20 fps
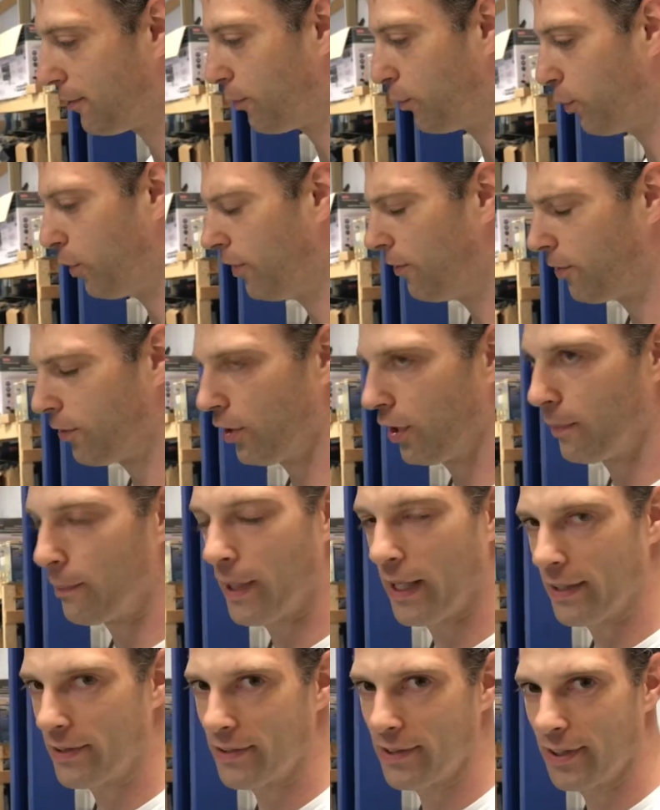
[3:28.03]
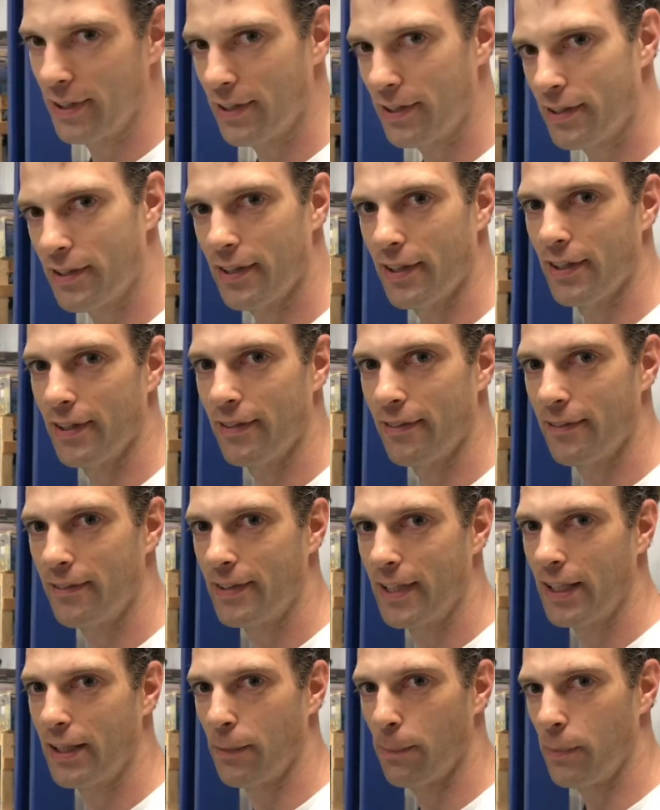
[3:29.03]
Wouldn't really make sense to
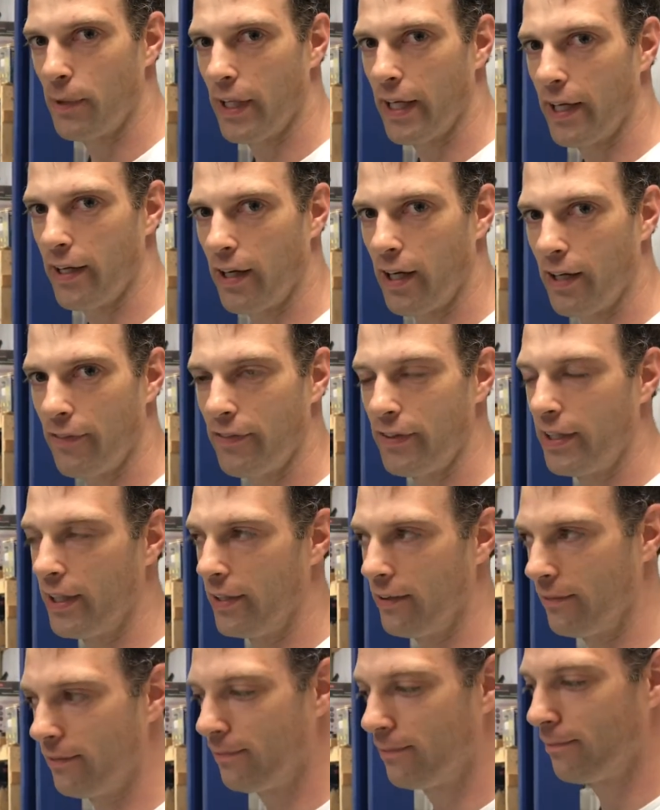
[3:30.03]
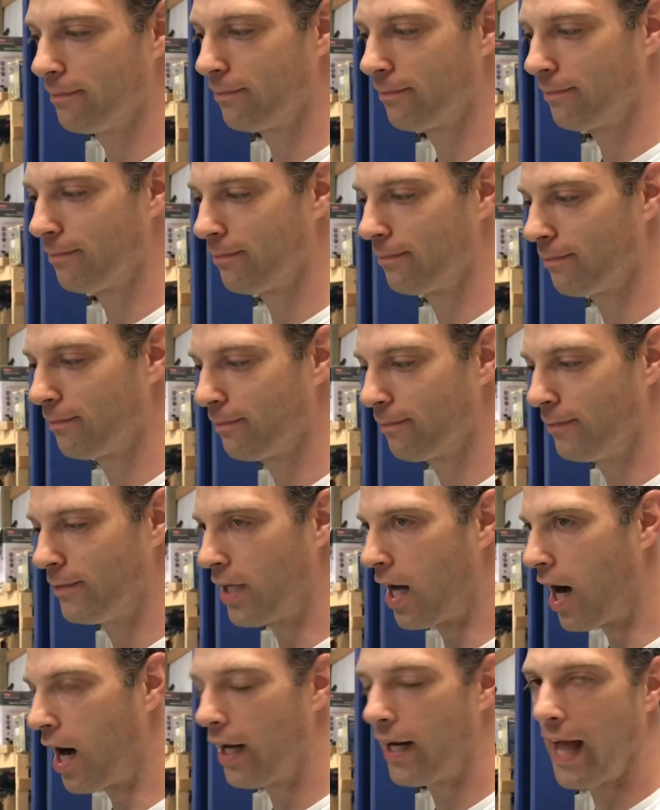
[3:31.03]
take the plate off and then
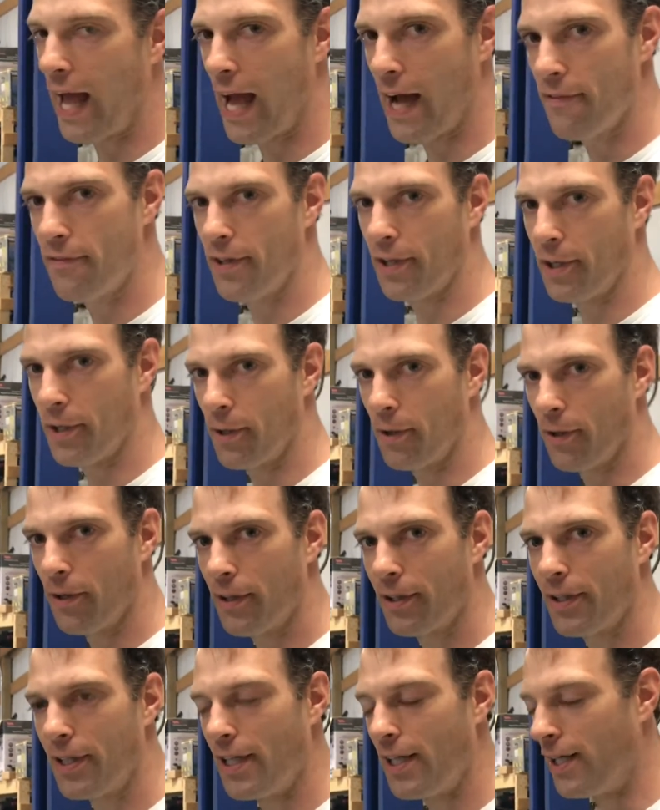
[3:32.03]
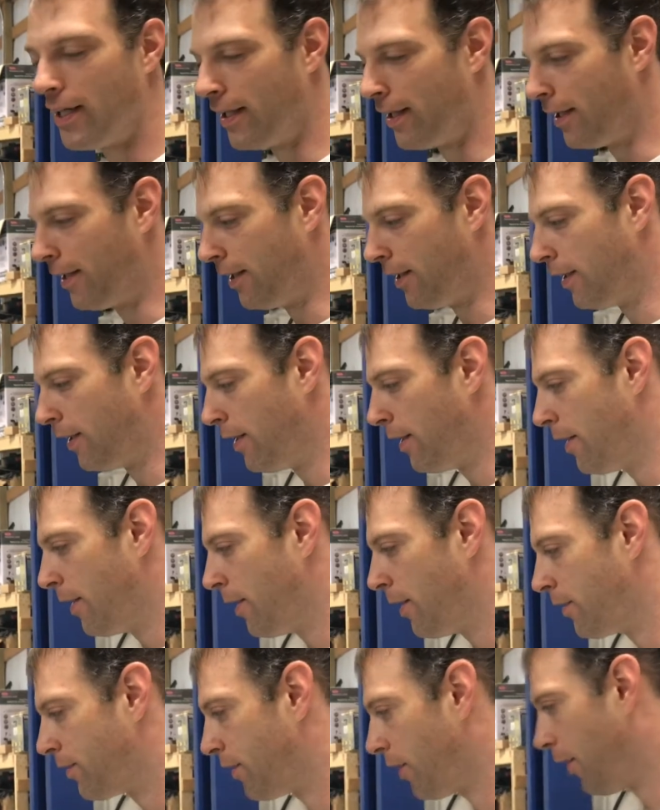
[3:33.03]
not have the car.
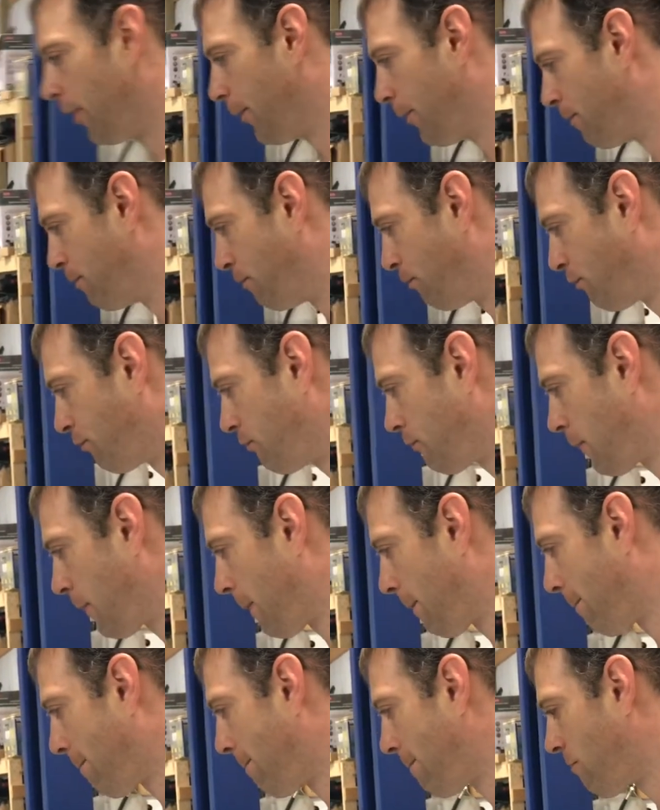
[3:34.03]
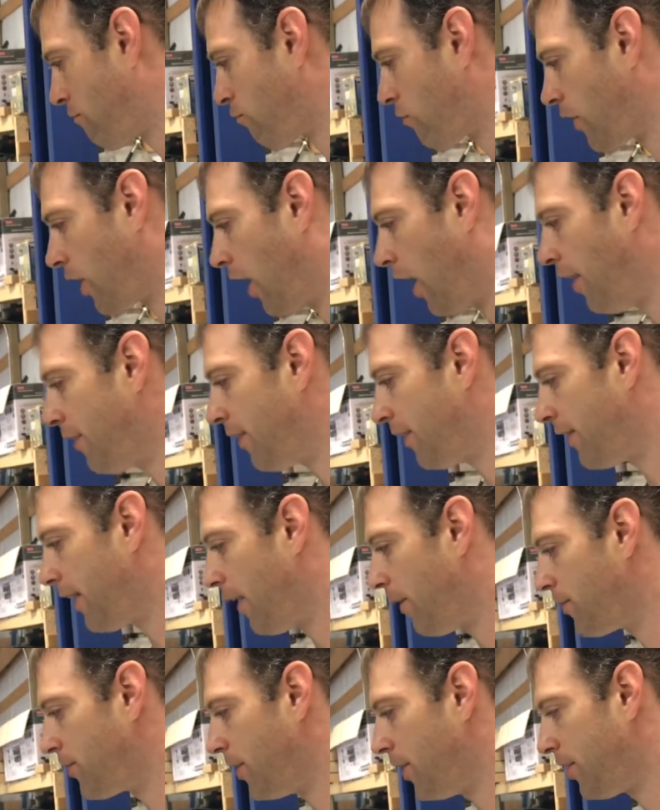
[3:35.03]
So I thought that
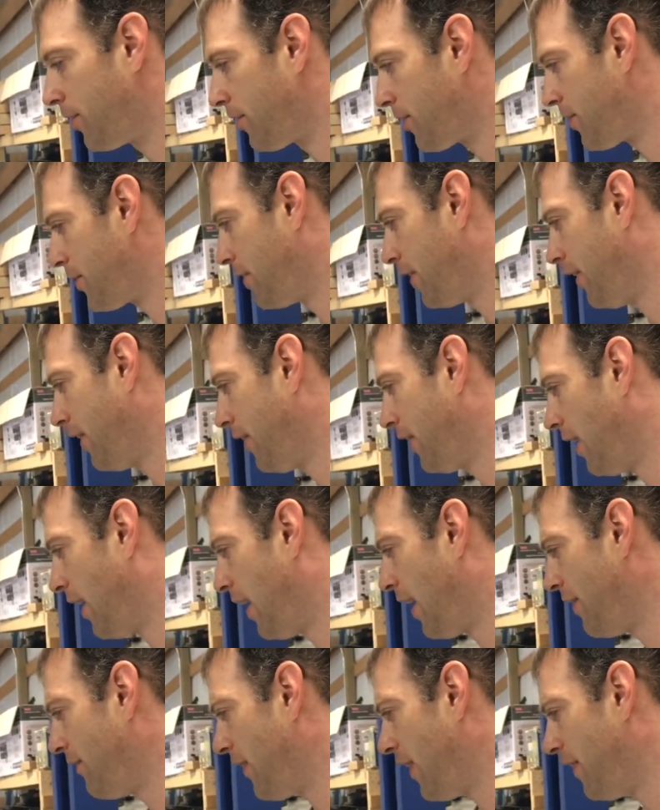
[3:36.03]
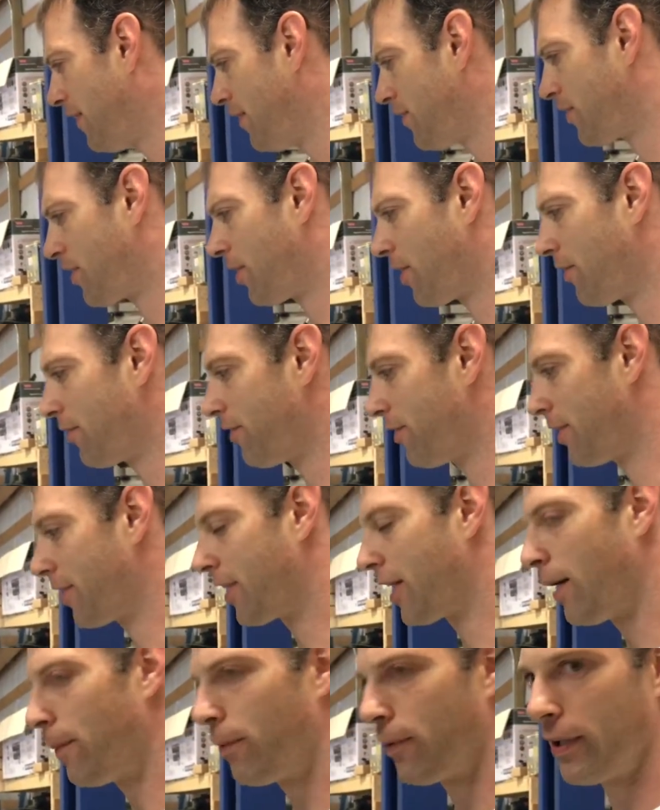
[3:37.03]
was interesting. I've had this car for a
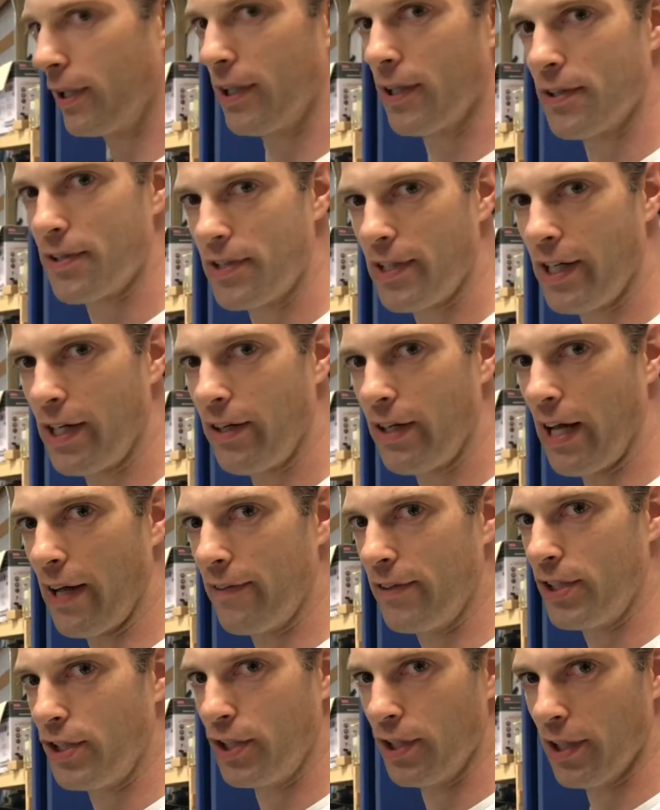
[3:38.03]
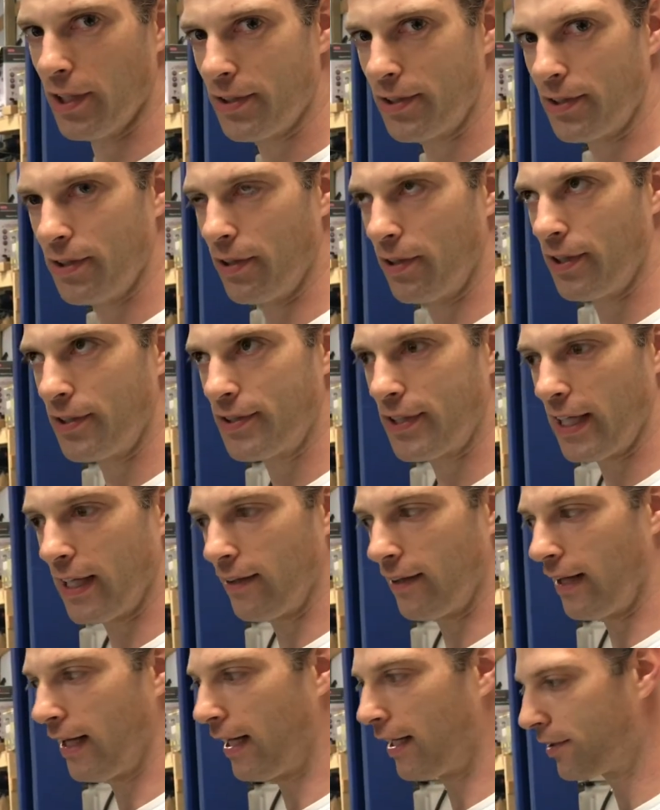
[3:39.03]
couple years now, and I just noticed that
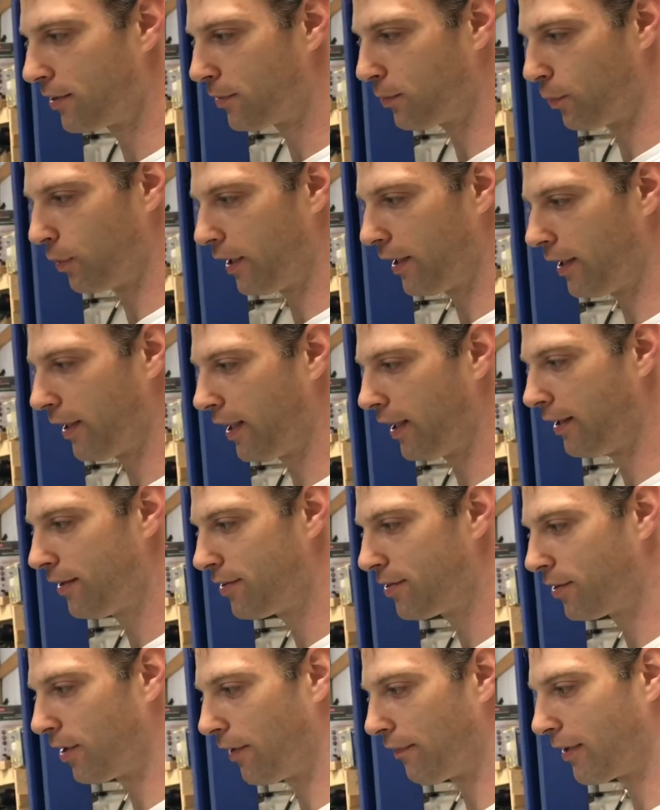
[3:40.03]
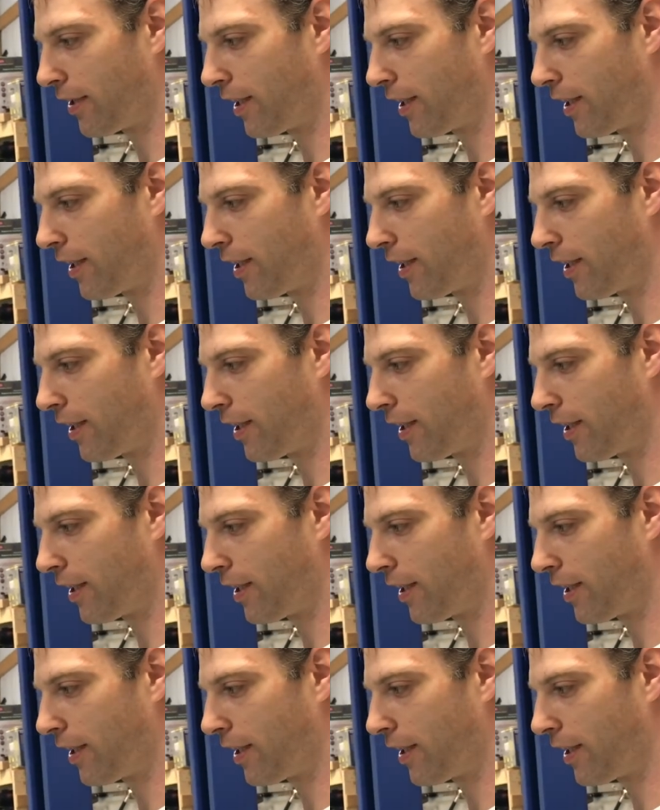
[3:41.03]
last weekend. So